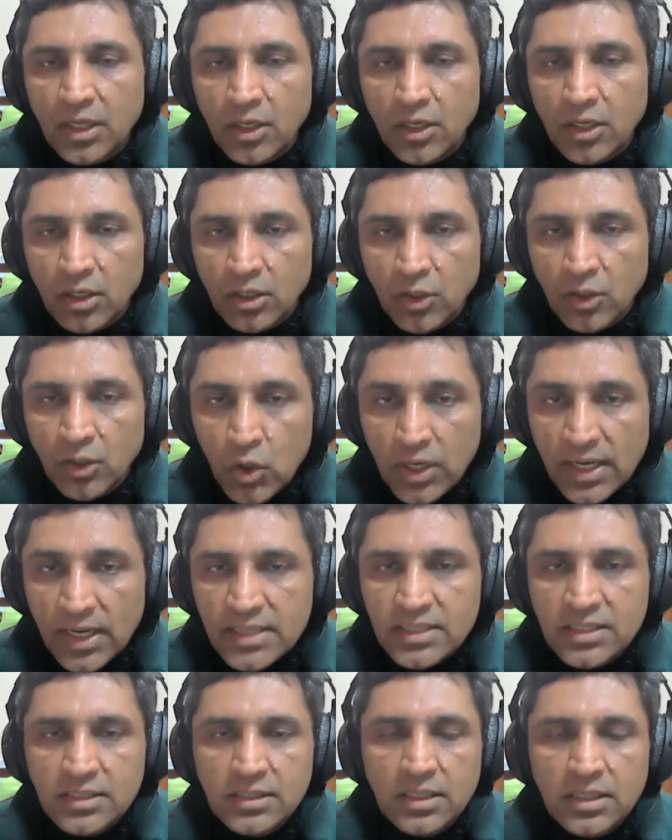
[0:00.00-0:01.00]

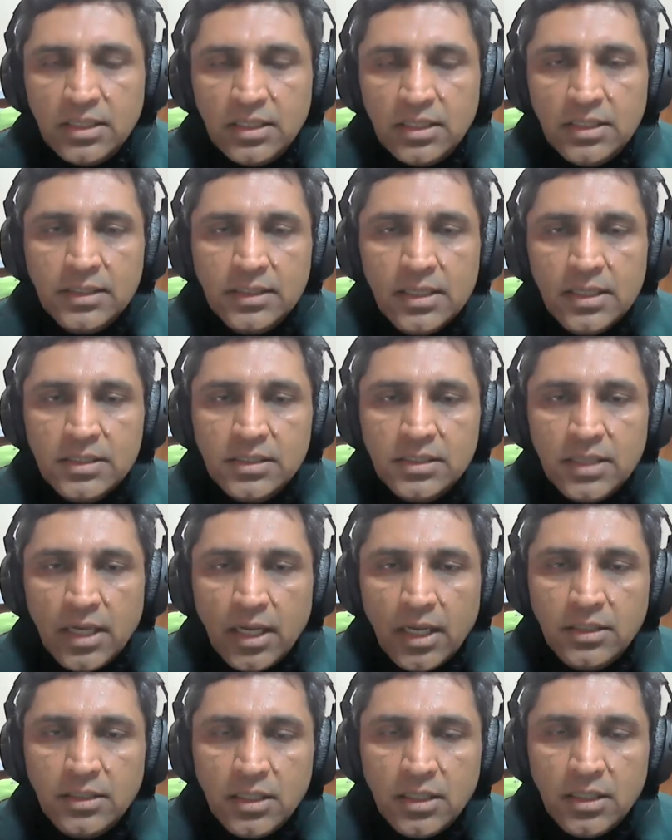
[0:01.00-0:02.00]
localized contents and
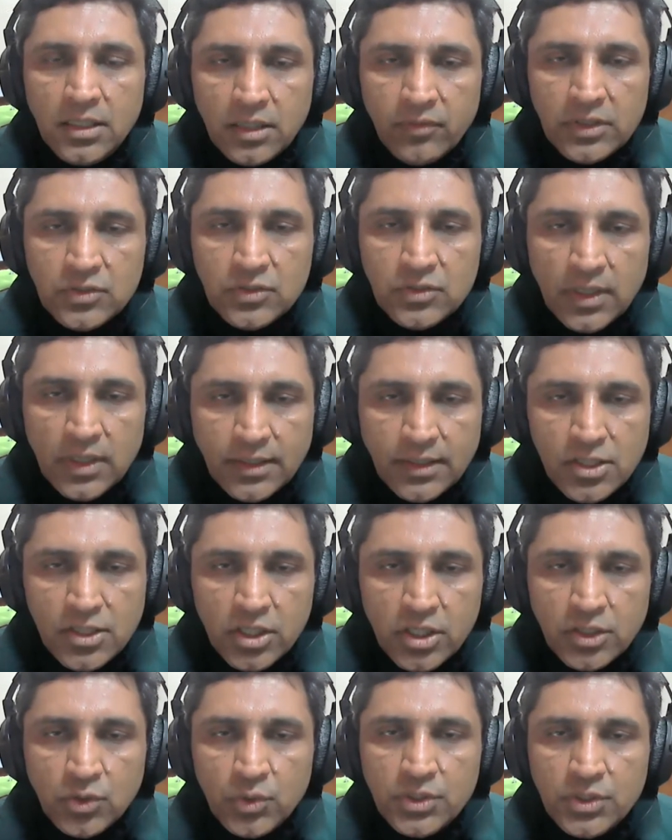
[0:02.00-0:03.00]
individual attention to
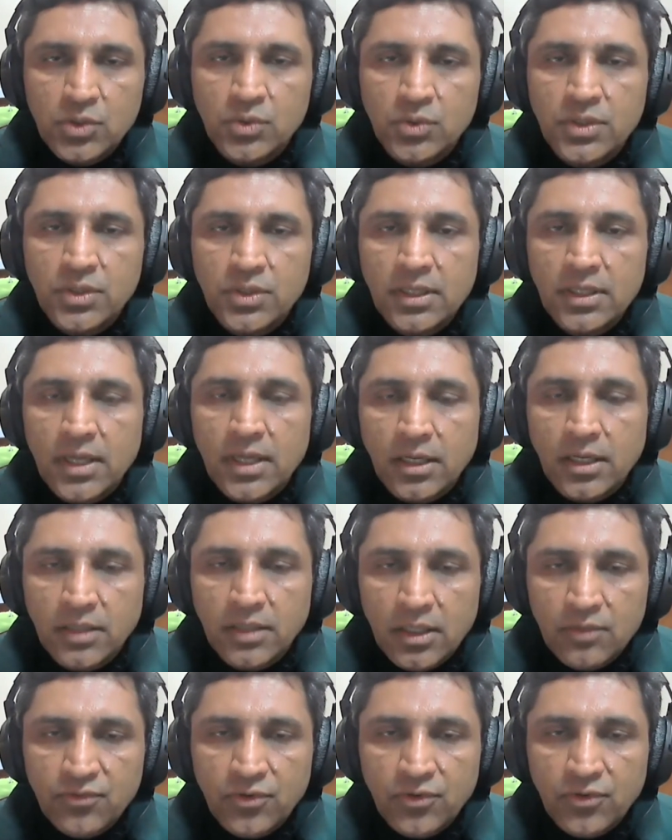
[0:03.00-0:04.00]
a student and
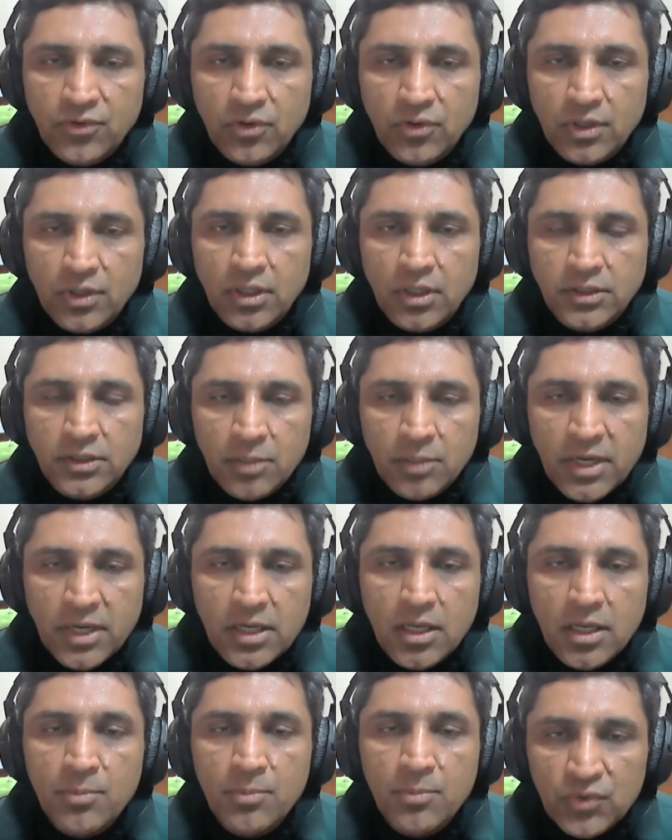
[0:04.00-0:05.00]
therefore uh, thereby
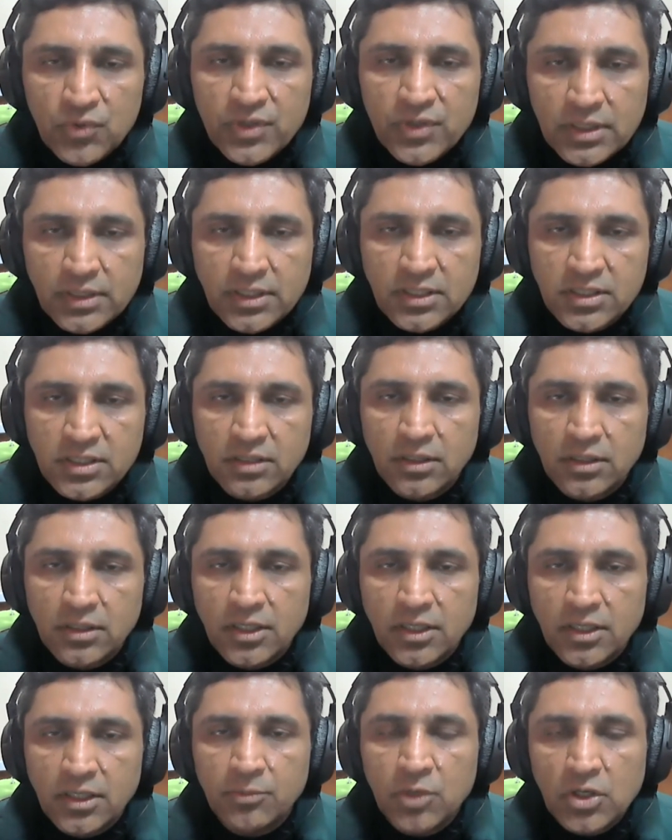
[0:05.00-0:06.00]
improving the teaching learning
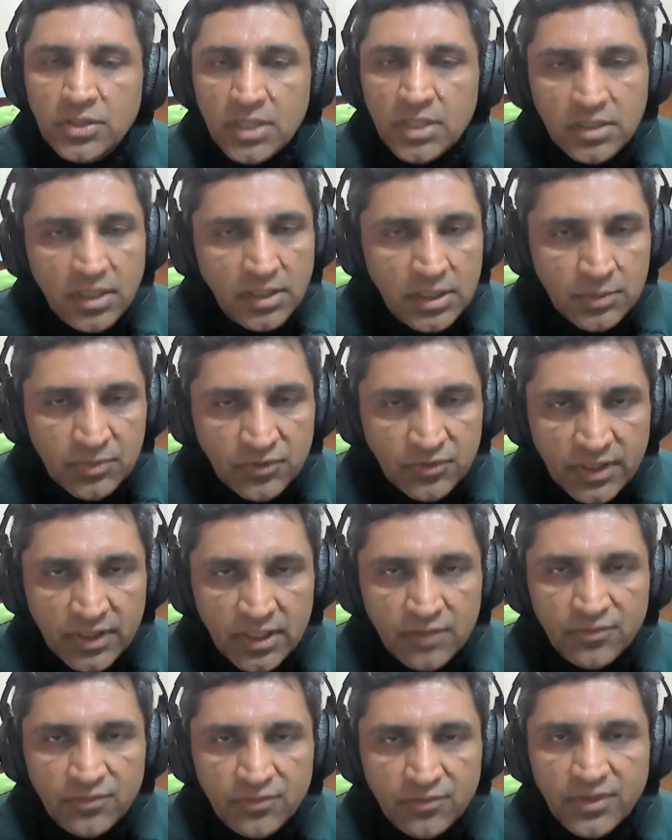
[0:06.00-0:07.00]
process that is perfectly
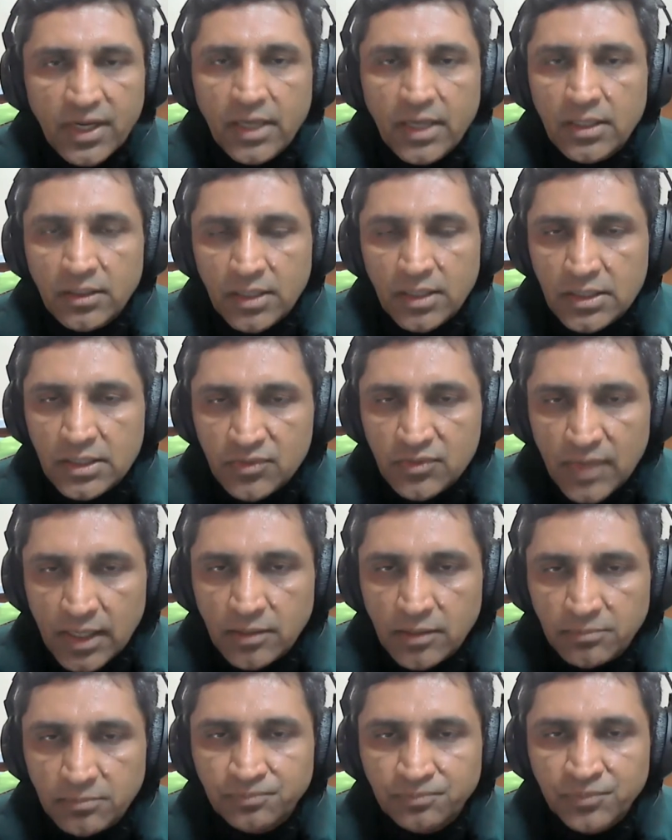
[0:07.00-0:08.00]
fine and that is welcome
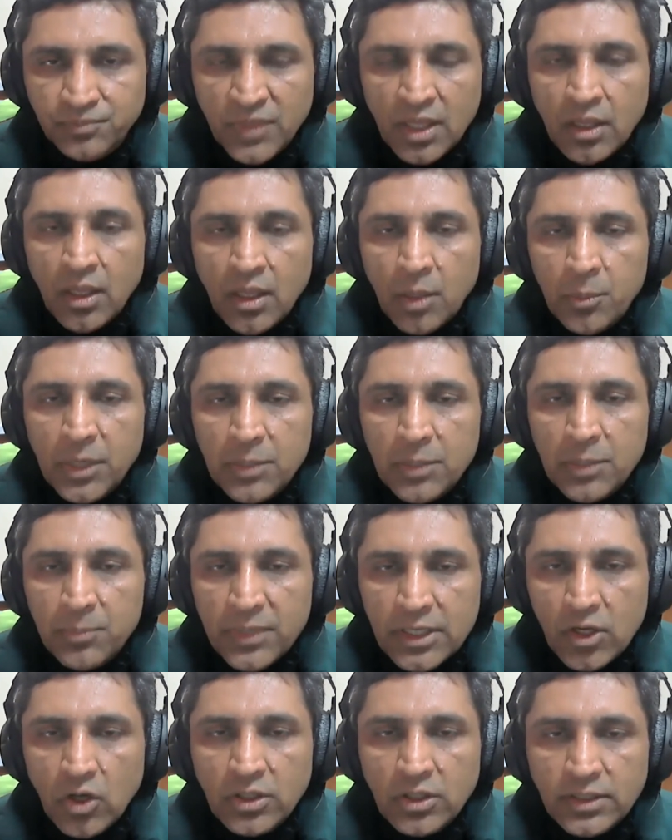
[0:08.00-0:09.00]
but
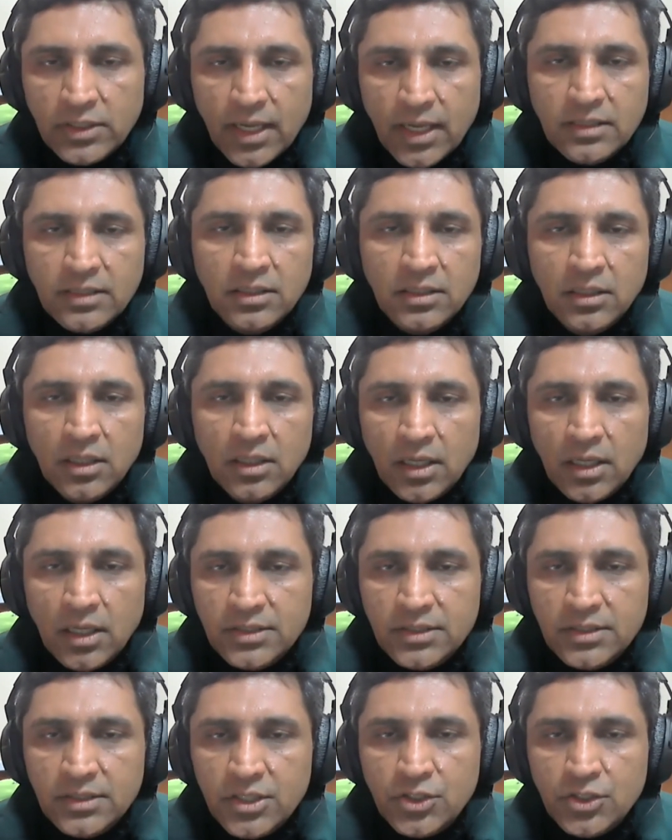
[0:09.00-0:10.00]
beyond that a teacher
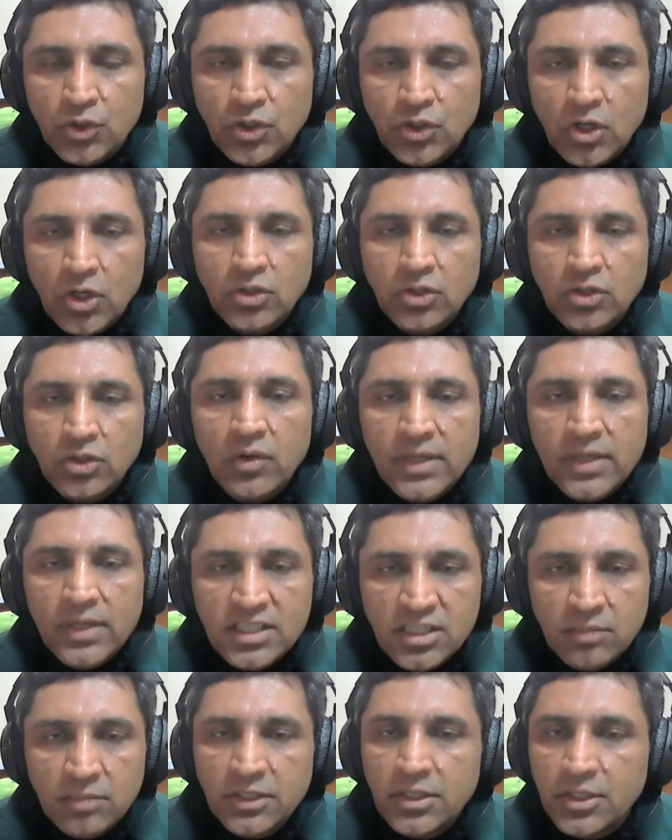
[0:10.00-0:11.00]
should not overestimate
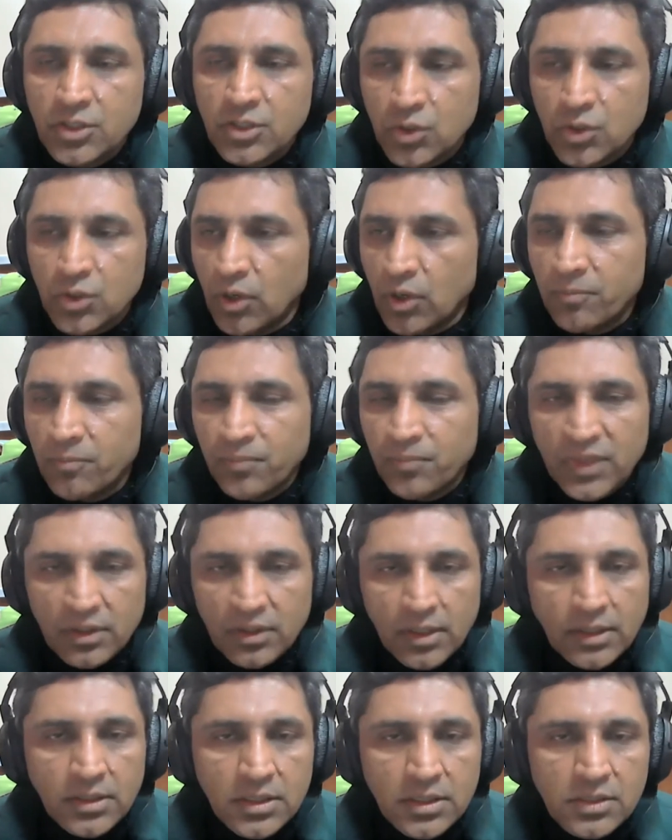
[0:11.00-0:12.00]
his role that
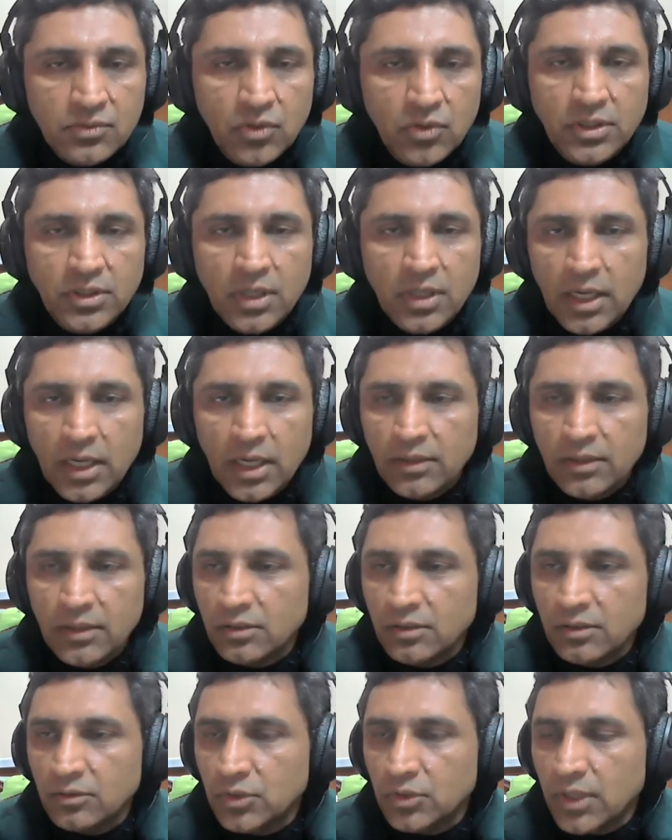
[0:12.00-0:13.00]
is what i
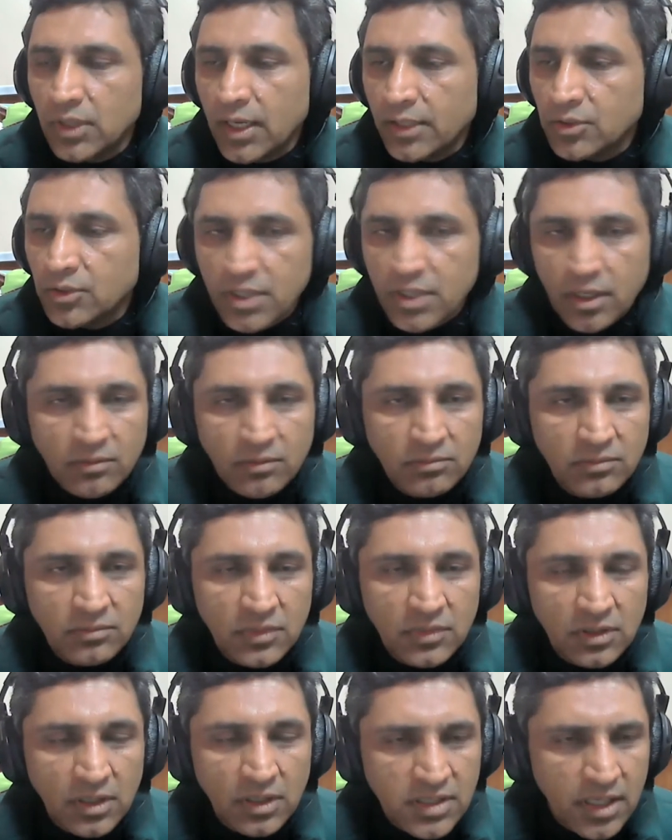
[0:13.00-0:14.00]
would like to say
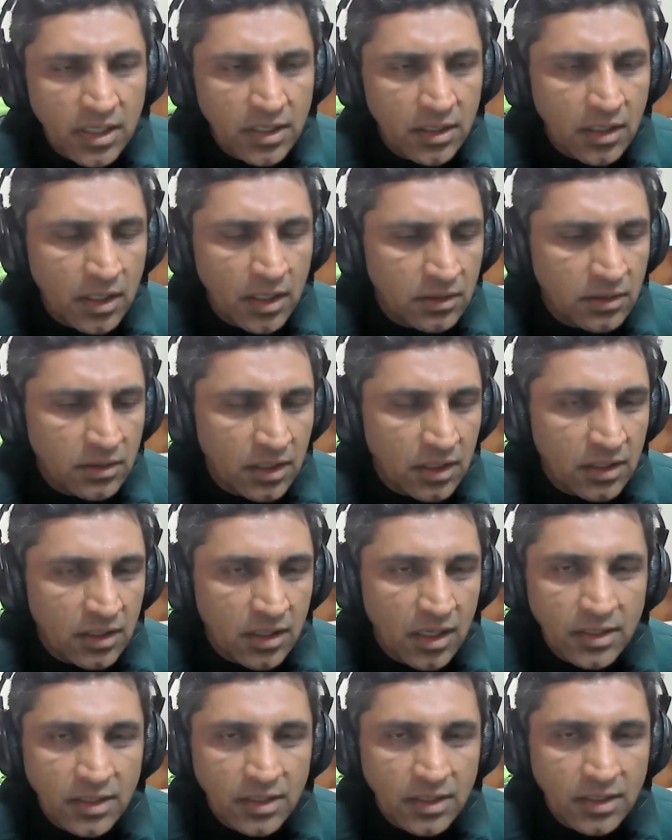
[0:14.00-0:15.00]
is there any un uh,
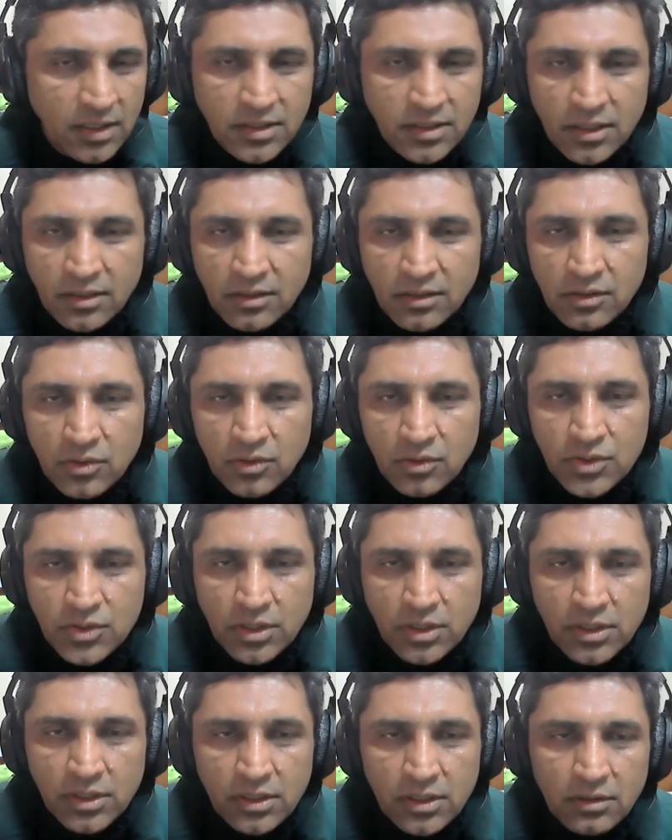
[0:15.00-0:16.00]
unattended question
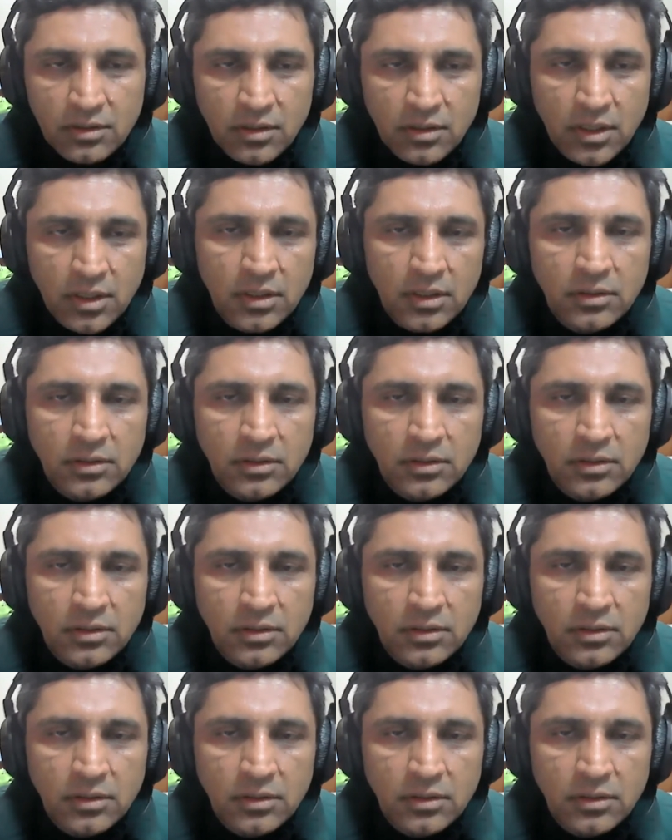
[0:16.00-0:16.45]
here uh,